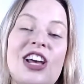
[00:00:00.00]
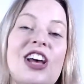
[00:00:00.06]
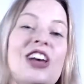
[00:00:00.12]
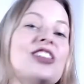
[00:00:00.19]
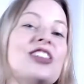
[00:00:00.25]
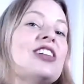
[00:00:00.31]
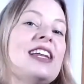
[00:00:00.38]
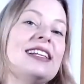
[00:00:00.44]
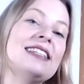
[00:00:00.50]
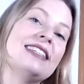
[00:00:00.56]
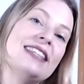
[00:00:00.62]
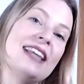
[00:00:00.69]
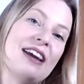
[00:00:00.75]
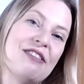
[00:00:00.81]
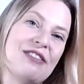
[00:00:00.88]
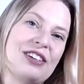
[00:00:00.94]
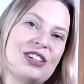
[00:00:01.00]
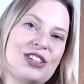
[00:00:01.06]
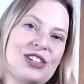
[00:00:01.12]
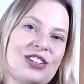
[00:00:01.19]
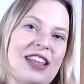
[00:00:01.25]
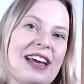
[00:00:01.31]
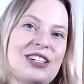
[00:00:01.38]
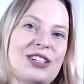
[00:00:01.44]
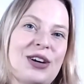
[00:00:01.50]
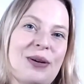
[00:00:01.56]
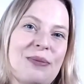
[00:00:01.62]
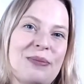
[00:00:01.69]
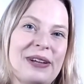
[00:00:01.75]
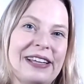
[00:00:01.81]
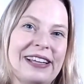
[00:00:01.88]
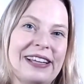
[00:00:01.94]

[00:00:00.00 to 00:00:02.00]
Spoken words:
So let's dive into that topic.